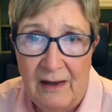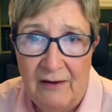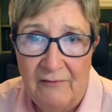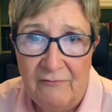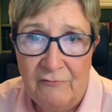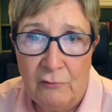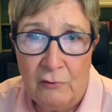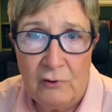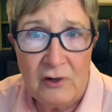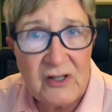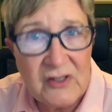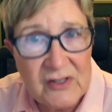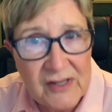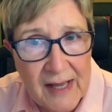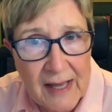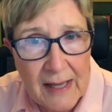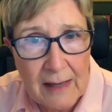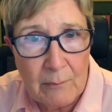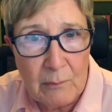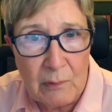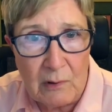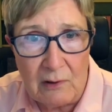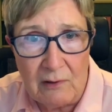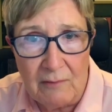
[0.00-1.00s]
For
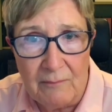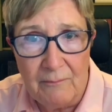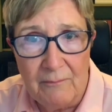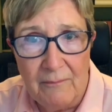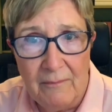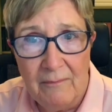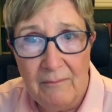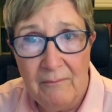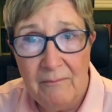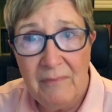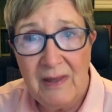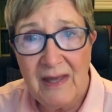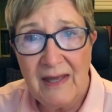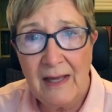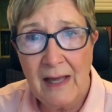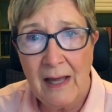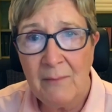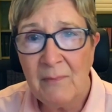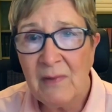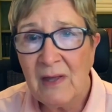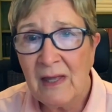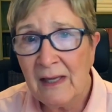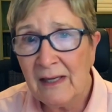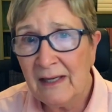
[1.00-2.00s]
example,
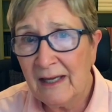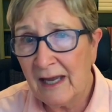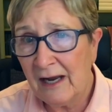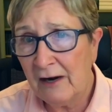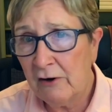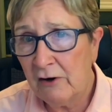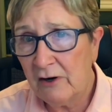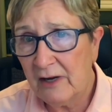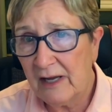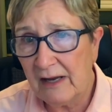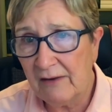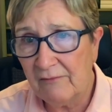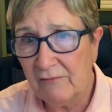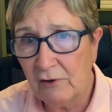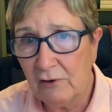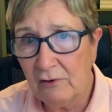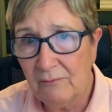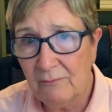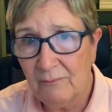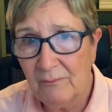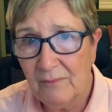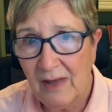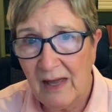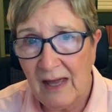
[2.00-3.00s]
becoming a caregiver
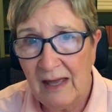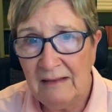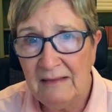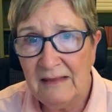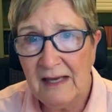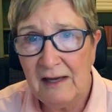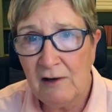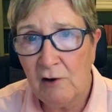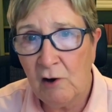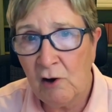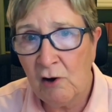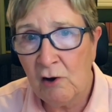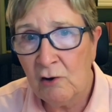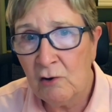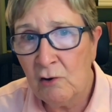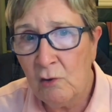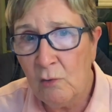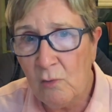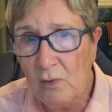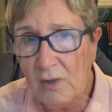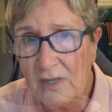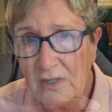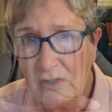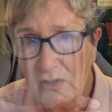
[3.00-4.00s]
and the
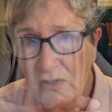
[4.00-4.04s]
ongoing